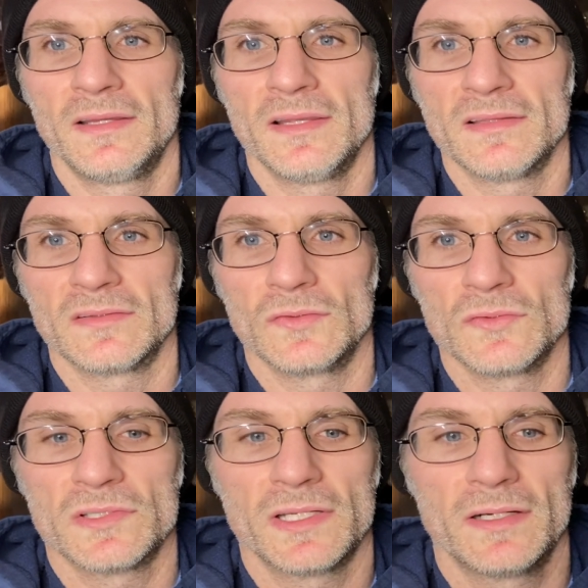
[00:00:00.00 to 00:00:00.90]
is
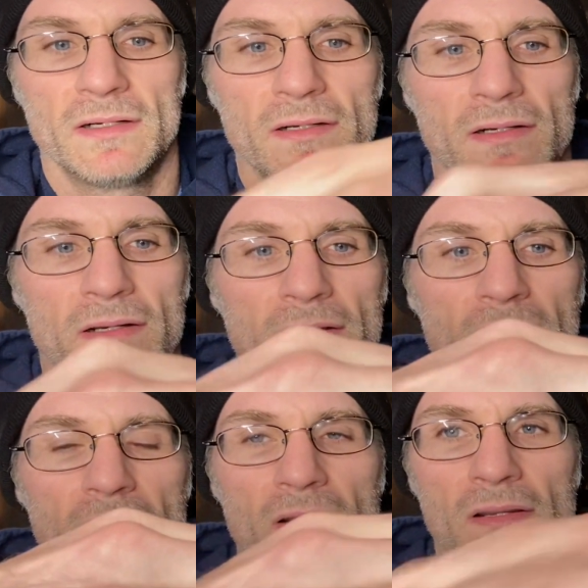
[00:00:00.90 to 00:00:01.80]
loose there.
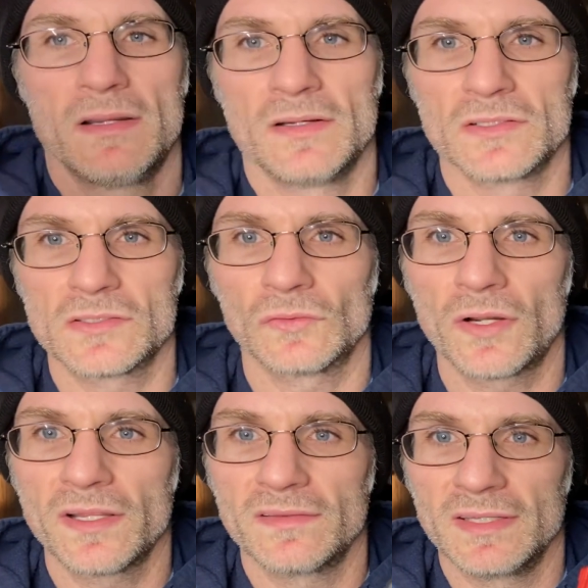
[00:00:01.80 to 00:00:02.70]
Just a
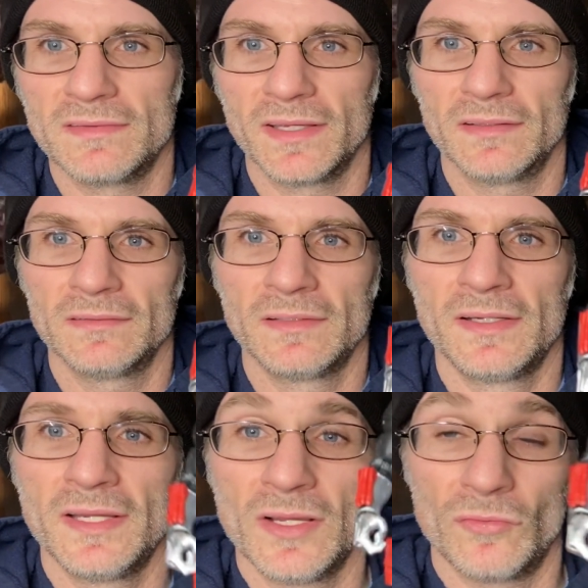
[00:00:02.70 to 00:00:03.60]
lot of detail,
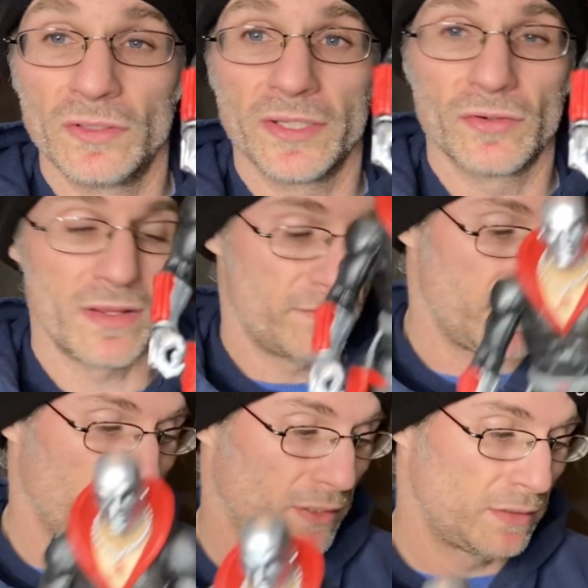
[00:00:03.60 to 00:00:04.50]
really great
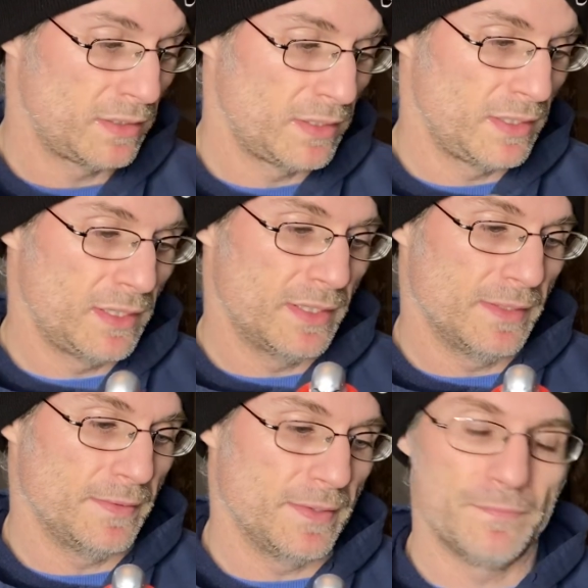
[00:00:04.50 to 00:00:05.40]
figure.
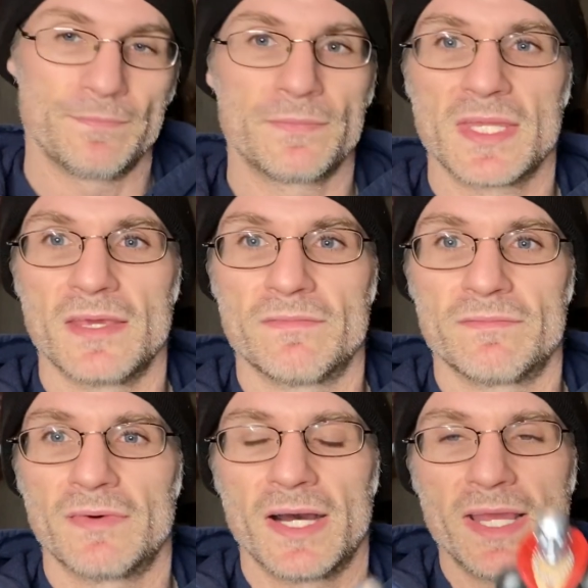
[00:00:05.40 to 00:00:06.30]
If
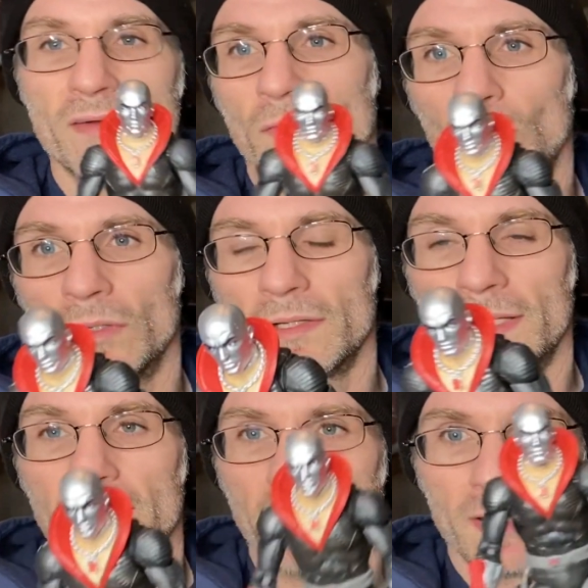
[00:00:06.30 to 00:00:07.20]
I ever were to
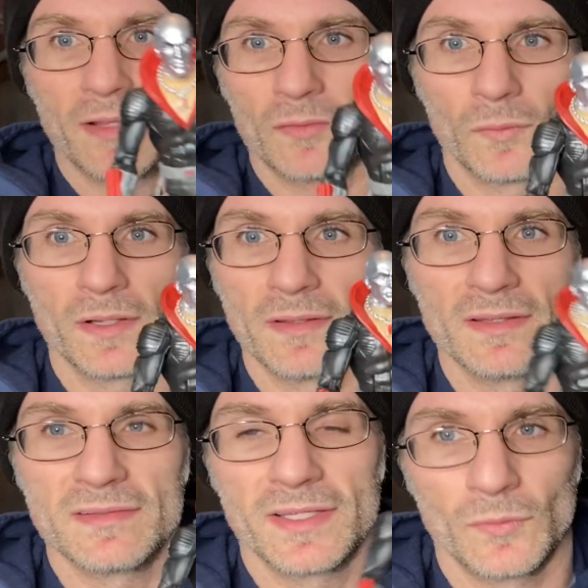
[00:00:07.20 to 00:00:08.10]
get another one of
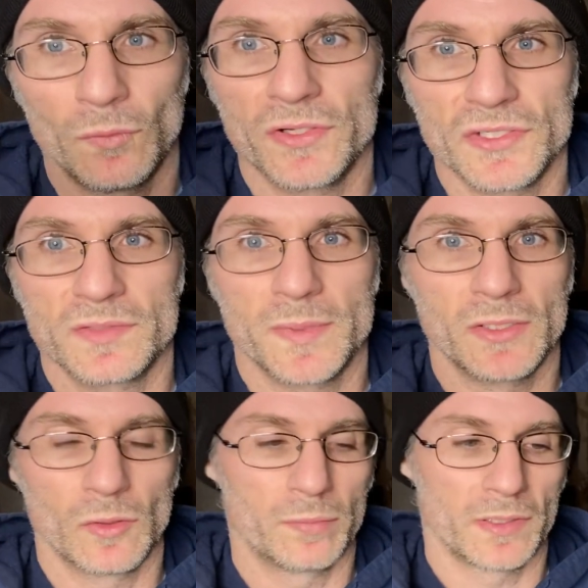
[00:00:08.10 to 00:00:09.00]
these, it would just be
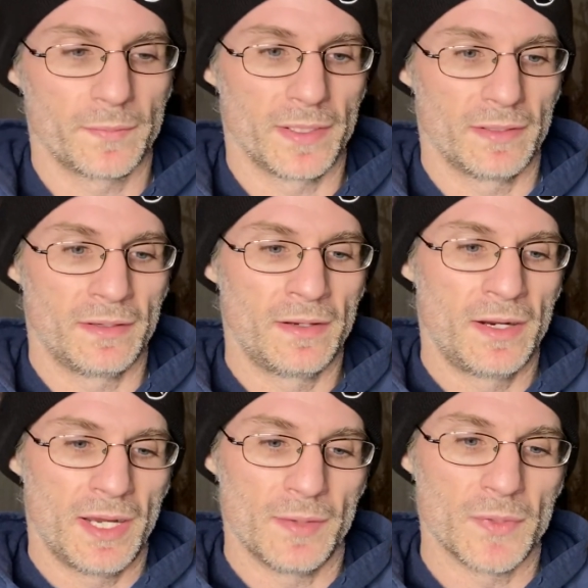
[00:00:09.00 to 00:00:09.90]
Cobra Commander.
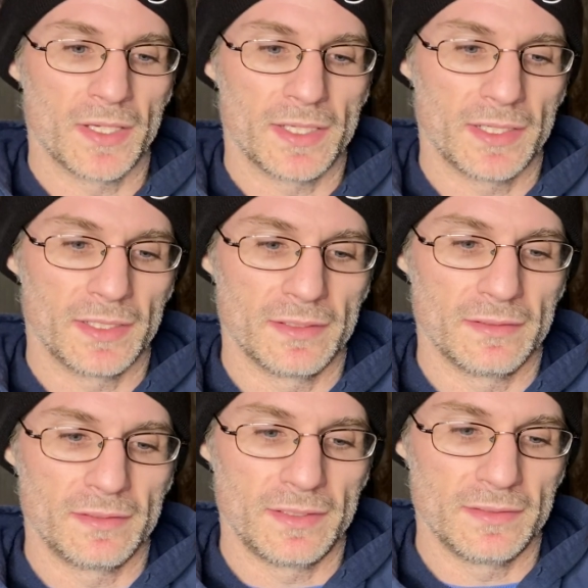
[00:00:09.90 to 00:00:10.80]
I'm not getting
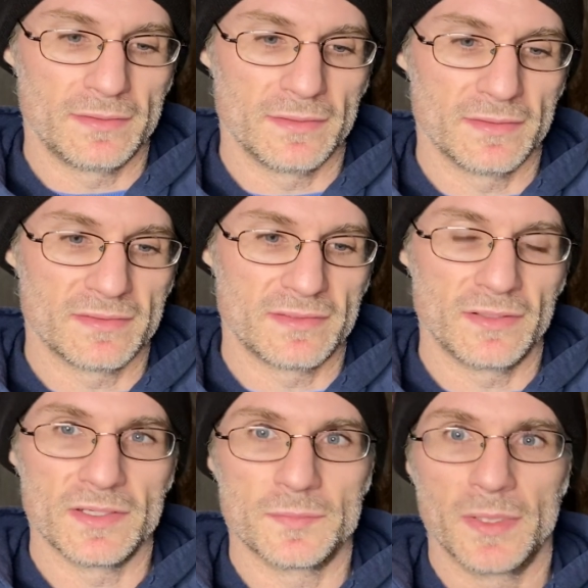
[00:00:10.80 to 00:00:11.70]
into this
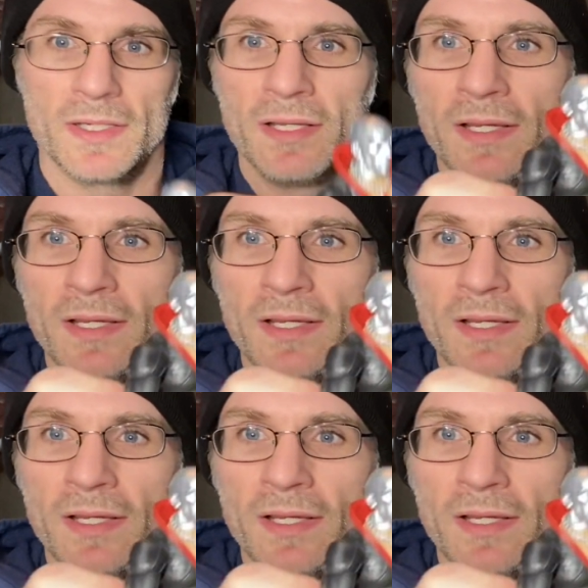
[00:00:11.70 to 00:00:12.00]
series, but